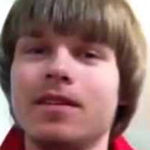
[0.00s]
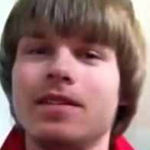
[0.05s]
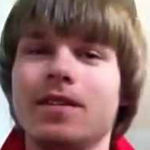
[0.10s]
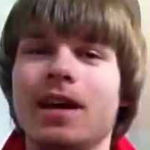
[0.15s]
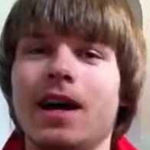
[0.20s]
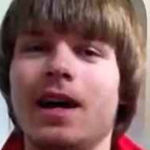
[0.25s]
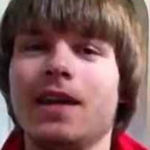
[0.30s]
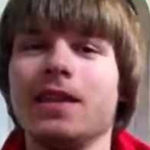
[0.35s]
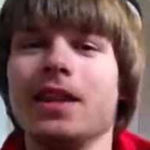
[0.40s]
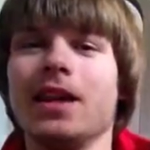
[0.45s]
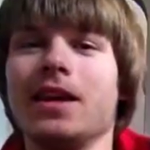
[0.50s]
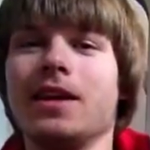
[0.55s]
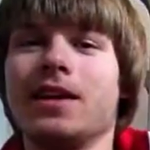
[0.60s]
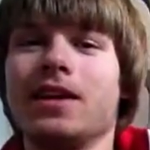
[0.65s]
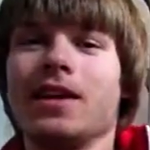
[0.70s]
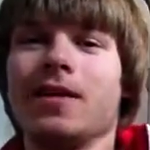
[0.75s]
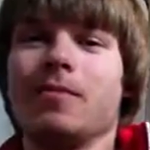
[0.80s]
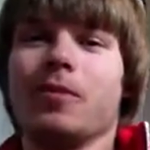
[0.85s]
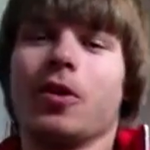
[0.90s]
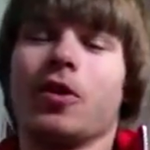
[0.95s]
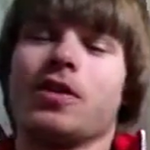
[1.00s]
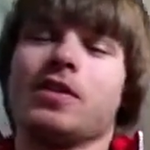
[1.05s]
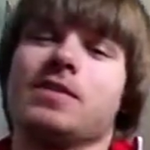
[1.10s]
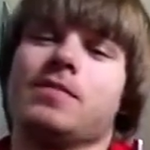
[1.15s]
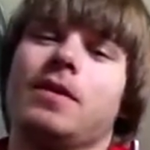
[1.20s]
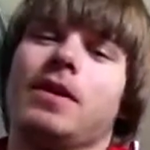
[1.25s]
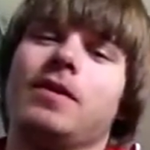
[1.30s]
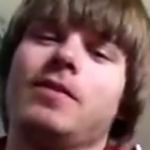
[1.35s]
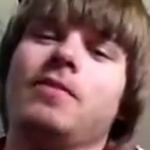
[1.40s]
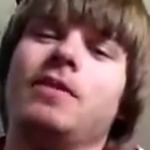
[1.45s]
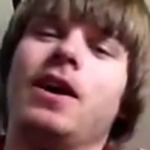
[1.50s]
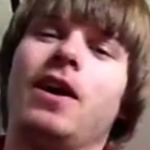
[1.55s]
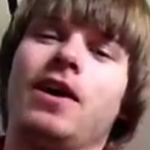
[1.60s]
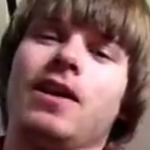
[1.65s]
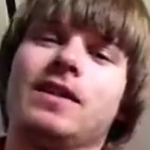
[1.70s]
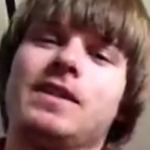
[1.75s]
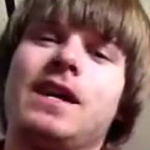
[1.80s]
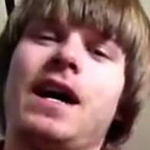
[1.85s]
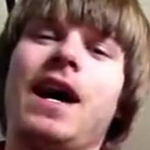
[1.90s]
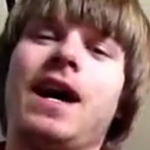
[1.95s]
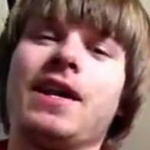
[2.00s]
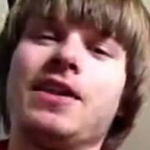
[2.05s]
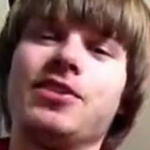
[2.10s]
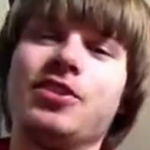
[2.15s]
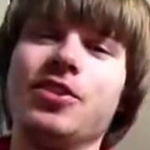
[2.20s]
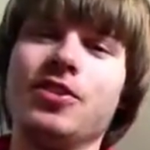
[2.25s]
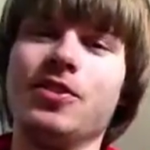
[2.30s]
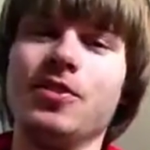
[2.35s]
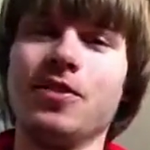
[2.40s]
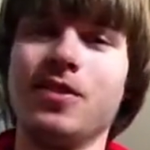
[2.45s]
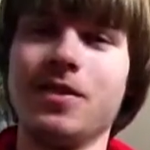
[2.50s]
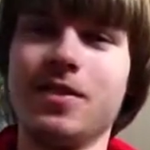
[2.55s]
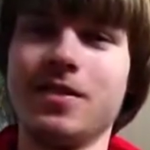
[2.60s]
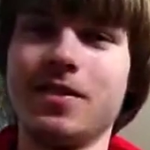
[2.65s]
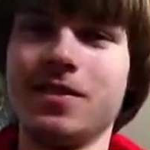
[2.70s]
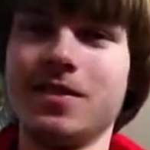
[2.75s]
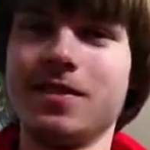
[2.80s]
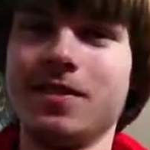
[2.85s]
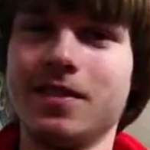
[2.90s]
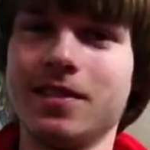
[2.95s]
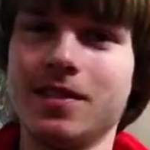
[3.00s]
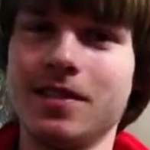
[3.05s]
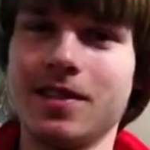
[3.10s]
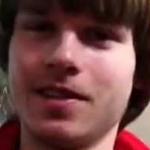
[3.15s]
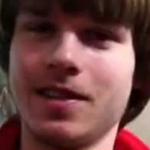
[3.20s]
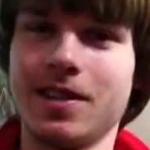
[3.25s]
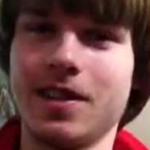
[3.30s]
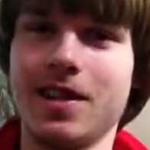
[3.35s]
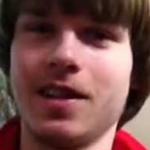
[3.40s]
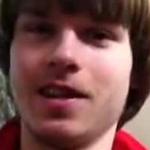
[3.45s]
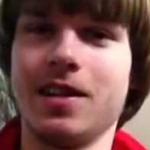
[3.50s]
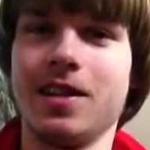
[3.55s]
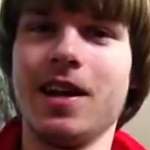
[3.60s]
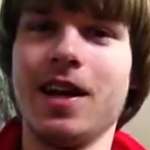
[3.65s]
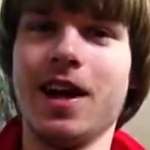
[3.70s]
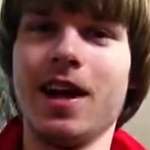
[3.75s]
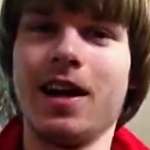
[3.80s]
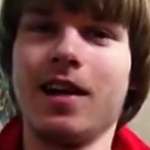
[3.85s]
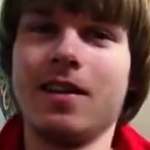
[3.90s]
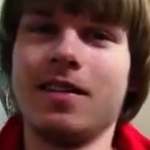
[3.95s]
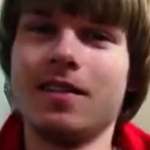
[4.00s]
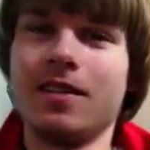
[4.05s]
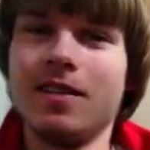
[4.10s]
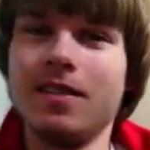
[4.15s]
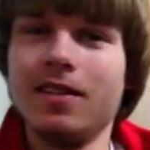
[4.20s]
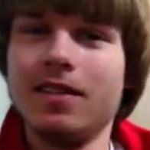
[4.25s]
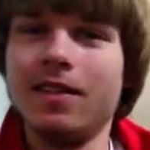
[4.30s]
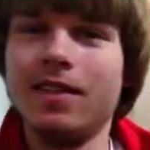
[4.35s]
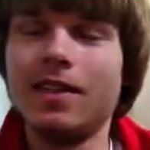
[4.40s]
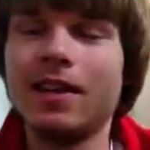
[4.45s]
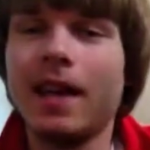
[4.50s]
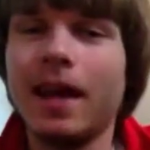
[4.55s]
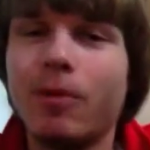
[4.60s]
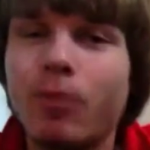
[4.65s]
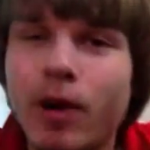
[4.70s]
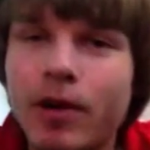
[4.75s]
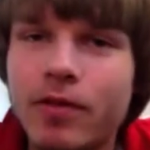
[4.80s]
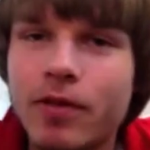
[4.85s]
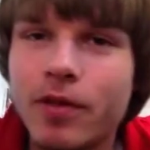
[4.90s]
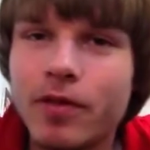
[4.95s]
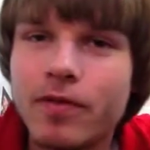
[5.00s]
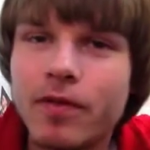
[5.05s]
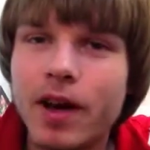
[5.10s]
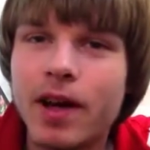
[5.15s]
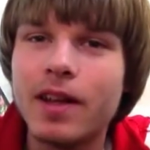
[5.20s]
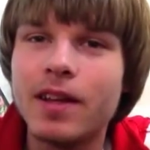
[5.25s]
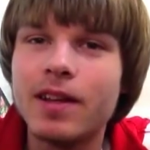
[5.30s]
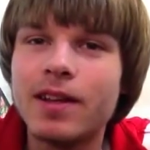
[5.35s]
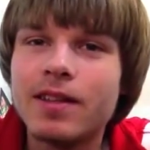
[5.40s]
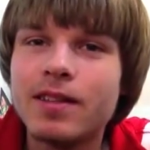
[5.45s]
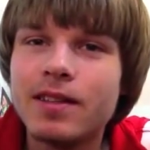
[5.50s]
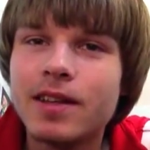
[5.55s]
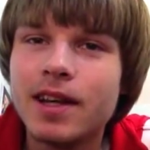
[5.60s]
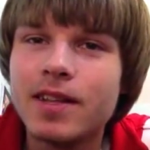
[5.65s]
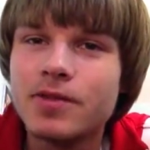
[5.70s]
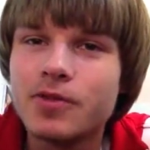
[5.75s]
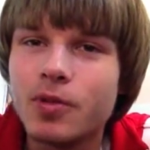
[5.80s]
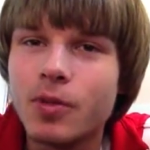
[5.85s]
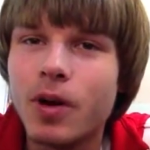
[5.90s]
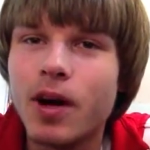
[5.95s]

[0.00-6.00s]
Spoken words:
like Marcus Maidana's attitude. And can't wait for the fight. Thanks for